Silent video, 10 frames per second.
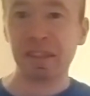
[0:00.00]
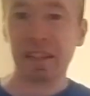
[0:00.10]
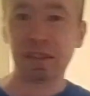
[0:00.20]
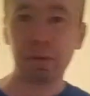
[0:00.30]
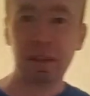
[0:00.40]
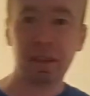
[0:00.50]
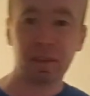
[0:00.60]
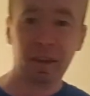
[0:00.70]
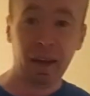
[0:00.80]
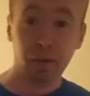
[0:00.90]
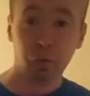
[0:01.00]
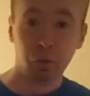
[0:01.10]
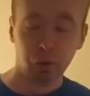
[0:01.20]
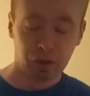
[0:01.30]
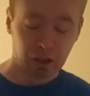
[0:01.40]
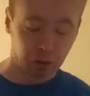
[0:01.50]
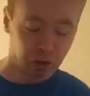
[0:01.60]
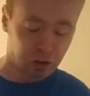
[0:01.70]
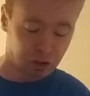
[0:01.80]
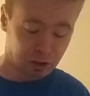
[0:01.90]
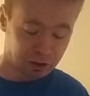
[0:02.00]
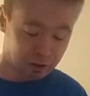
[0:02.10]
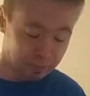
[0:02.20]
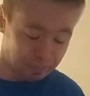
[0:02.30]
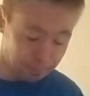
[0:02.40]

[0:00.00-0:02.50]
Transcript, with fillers: next week have on their consciousness.